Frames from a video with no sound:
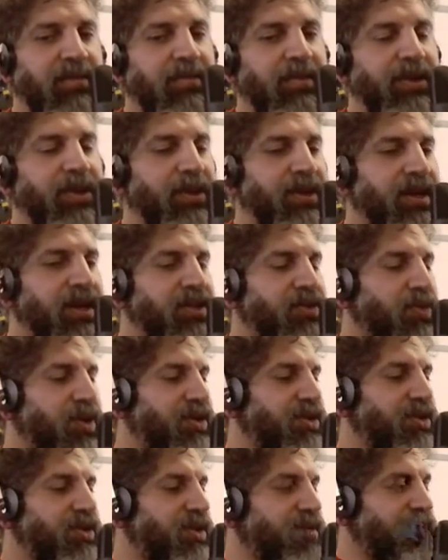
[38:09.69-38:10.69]
But then the next
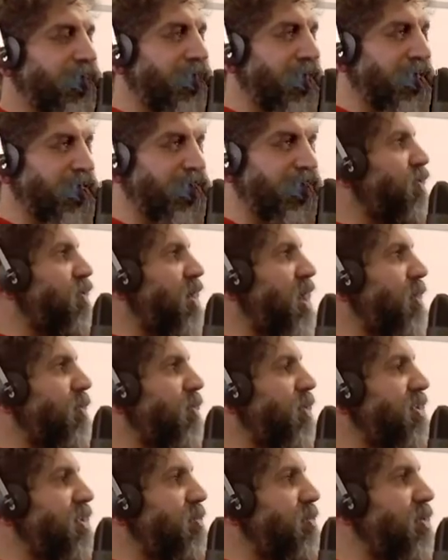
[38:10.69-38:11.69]
question, plans of
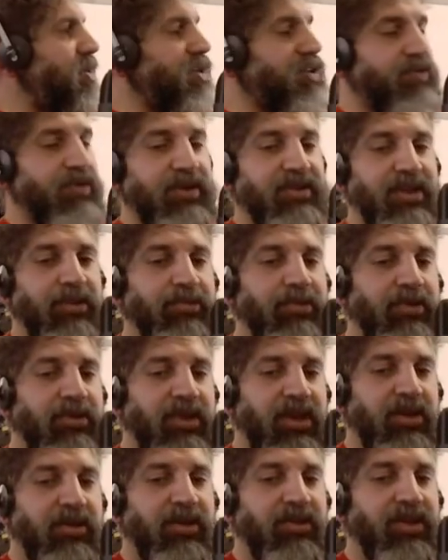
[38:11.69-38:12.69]
collaborating, because for example
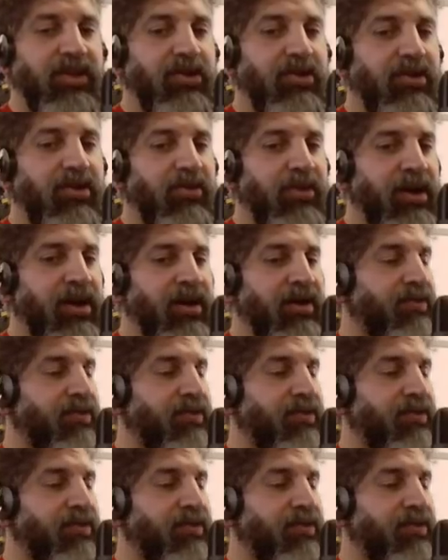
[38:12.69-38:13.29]
here in the call we have